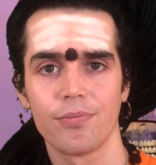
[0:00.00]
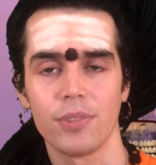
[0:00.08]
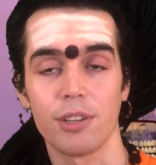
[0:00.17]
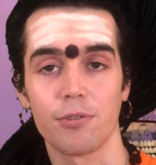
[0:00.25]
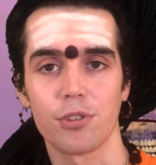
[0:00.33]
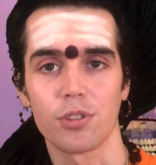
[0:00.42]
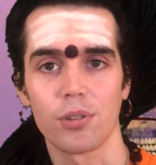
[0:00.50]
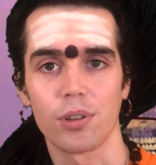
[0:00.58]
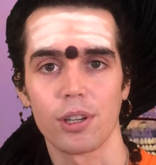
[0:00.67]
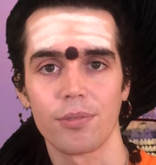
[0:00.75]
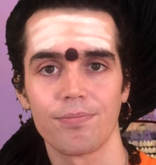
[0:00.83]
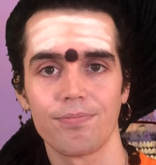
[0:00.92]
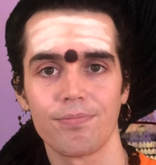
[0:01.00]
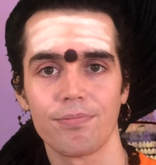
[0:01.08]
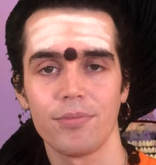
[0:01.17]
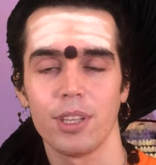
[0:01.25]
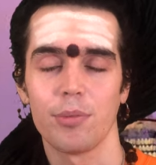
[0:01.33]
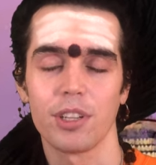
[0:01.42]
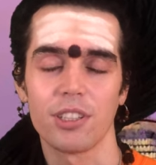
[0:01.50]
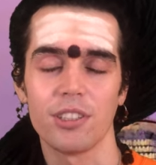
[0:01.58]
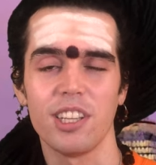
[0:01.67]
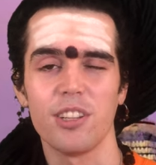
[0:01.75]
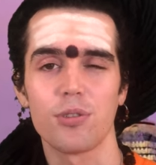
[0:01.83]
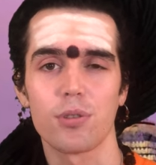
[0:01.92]
Yeah, first sloka. Yeah, because
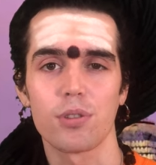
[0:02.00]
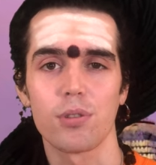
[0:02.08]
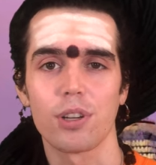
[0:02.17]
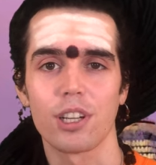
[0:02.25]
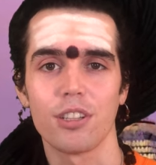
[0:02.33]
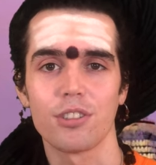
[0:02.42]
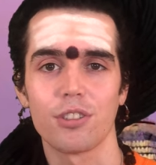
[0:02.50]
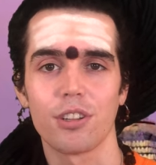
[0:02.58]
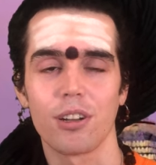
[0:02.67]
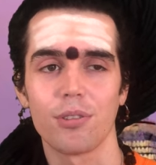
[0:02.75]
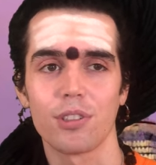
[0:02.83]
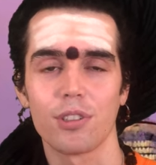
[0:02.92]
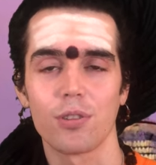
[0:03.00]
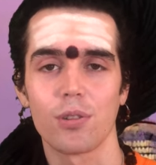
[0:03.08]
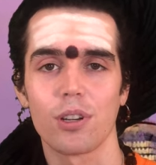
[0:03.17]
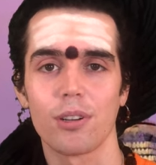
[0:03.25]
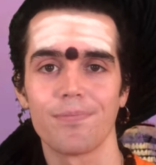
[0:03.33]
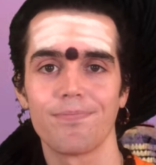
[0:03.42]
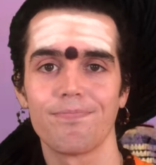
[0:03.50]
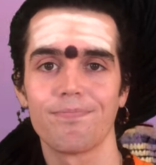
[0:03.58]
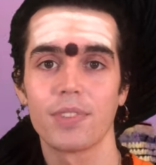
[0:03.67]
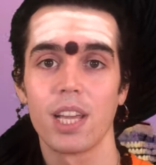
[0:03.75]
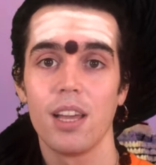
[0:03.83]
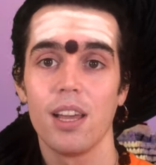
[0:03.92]
the intro sloka doesn't count as sloka.
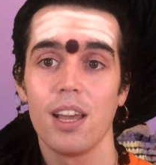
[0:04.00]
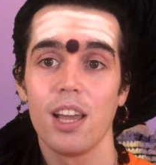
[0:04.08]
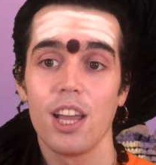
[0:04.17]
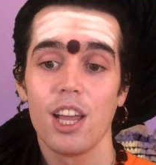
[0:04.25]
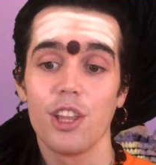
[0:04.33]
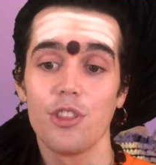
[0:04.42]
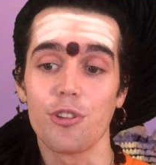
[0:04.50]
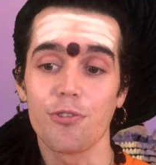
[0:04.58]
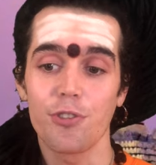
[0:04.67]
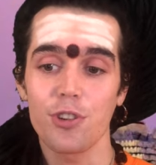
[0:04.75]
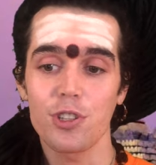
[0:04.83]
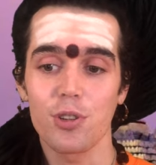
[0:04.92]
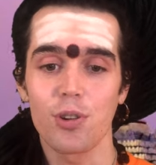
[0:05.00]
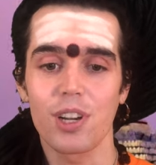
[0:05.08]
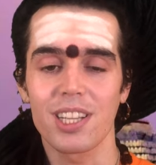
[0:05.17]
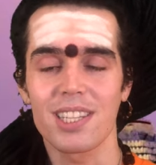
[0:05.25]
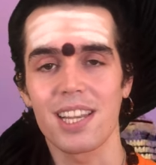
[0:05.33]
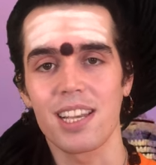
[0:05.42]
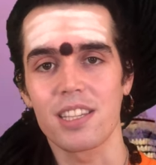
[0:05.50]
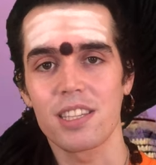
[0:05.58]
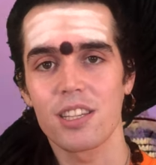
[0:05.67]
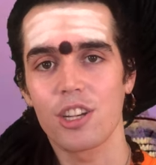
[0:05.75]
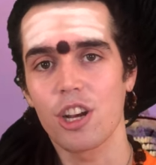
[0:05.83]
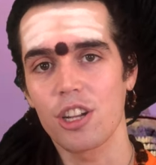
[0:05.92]
The first sloka
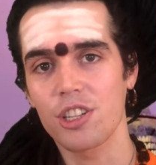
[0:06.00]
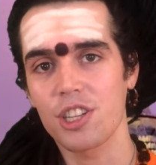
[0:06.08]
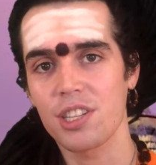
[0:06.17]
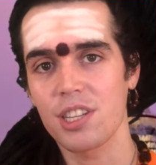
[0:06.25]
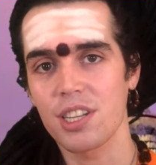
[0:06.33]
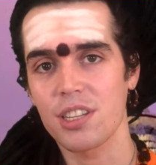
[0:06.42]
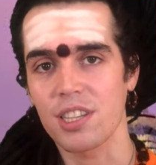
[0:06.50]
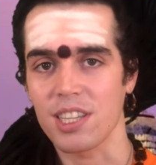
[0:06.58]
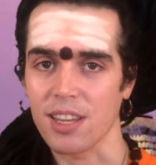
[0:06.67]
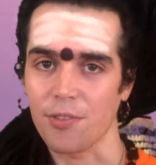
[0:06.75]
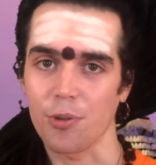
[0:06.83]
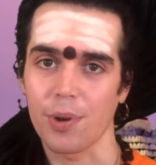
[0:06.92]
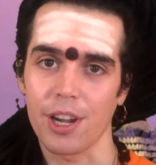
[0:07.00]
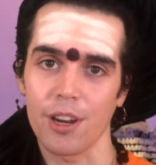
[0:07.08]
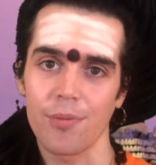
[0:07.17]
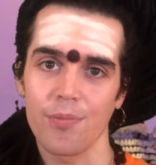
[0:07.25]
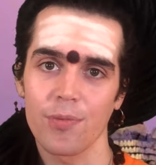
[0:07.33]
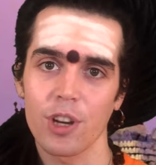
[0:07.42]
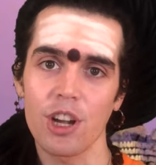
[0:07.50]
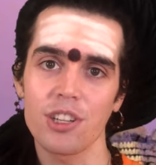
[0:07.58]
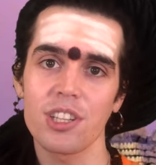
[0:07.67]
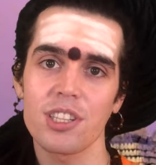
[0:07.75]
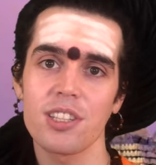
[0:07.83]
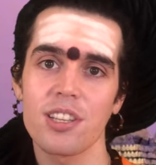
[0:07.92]
says consciousness is everywhere,
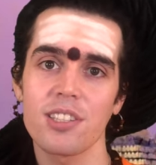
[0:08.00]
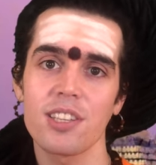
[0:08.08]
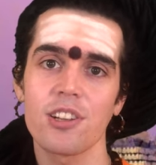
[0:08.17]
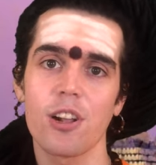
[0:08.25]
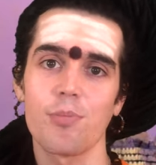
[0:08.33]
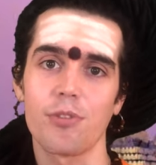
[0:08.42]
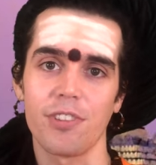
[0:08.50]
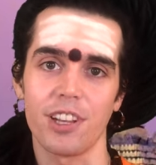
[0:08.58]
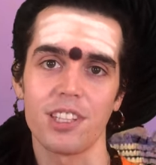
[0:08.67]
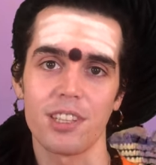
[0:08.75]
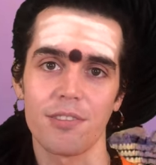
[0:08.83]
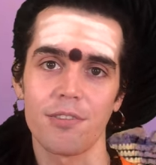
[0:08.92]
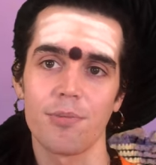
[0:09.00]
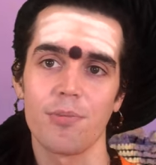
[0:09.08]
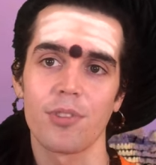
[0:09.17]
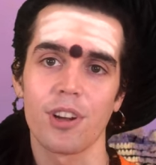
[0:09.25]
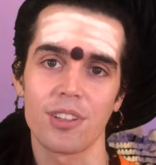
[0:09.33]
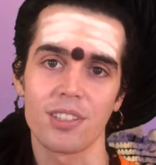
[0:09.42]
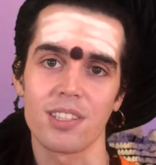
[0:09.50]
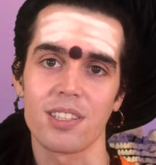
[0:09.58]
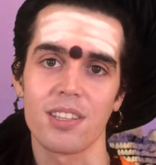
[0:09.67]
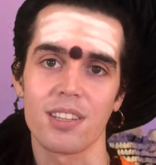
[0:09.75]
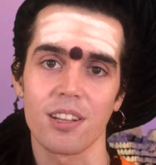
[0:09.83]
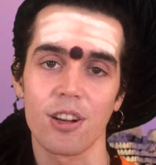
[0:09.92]
consciousness is all pervasive,
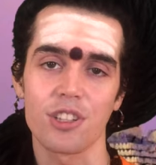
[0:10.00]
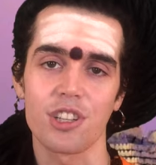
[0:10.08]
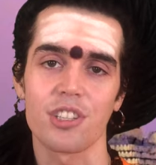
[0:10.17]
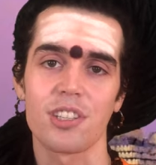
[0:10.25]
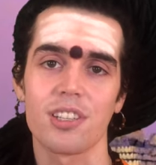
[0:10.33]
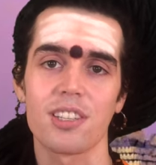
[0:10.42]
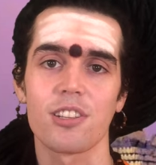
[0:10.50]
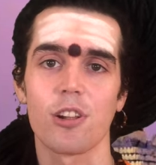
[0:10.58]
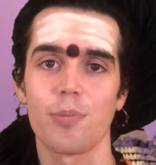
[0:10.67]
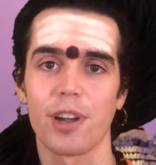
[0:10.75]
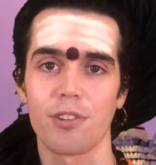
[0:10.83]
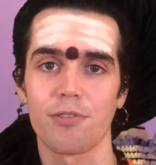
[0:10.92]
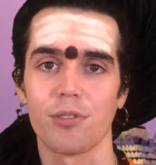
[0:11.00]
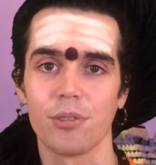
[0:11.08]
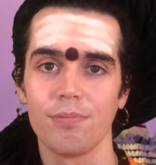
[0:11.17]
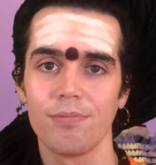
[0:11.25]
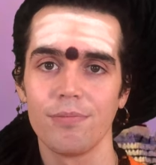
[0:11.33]
consciousness, consciousness is all powerful.